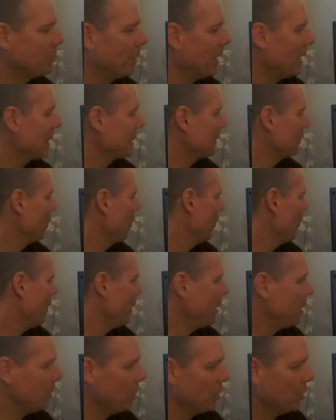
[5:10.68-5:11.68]
possible
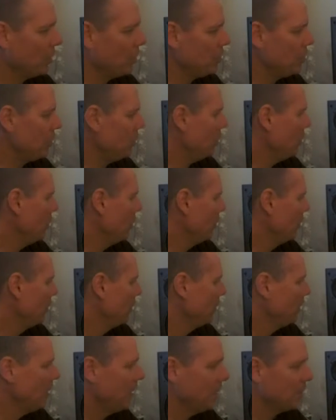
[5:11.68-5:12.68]
thing you could do
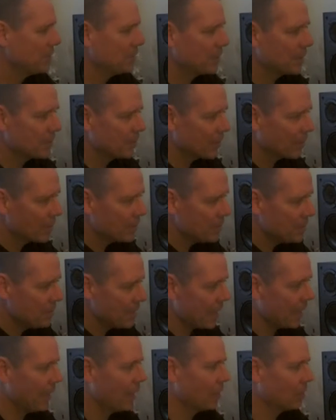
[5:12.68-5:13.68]
is to start
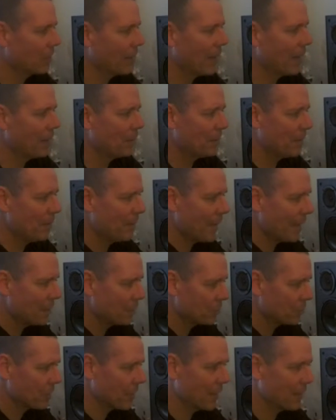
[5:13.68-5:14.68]
digging around in that
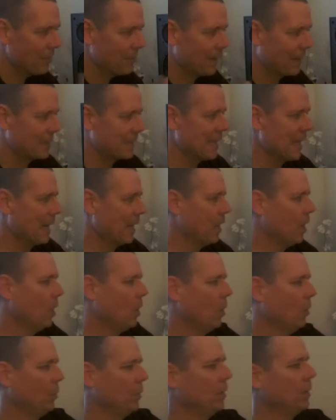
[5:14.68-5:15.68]
and try and fix that
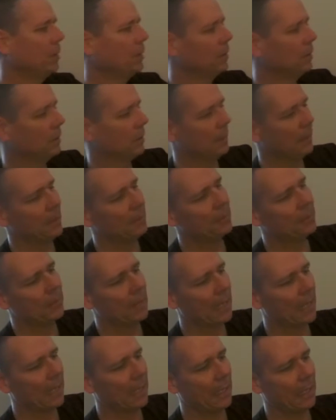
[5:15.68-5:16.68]
cone. Leave it
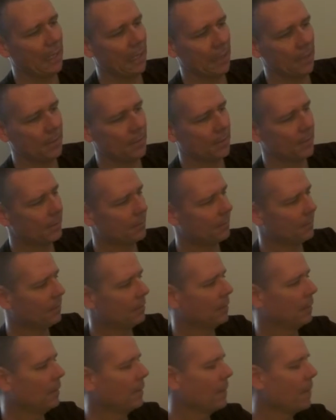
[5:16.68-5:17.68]
like it is.
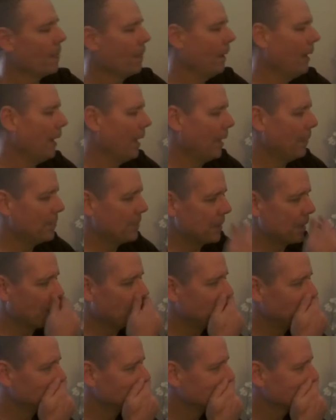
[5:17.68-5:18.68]
So